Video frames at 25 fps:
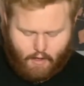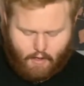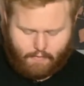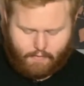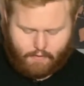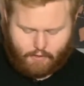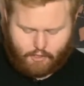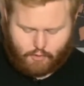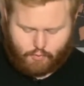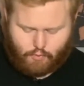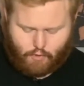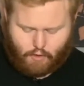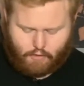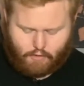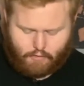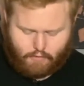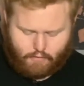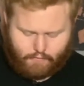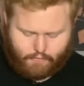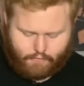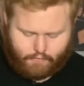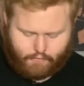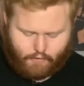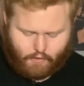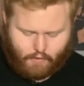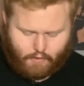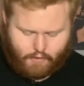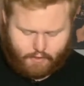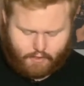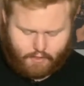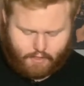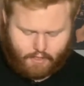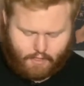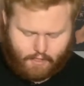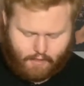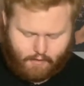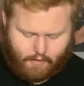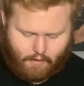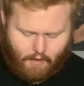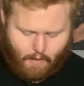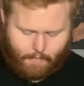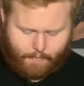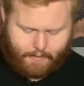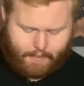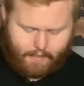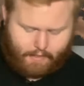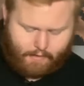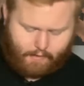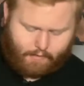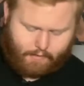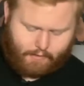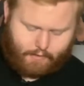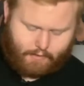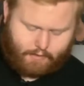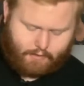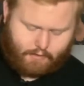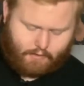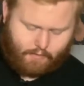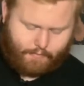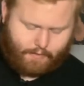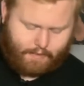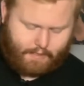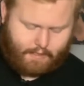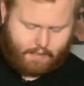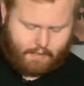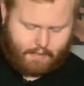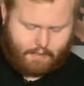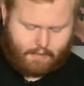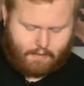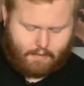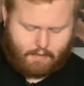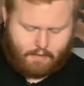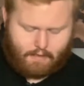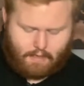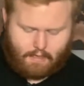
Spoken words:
This one first here appears to be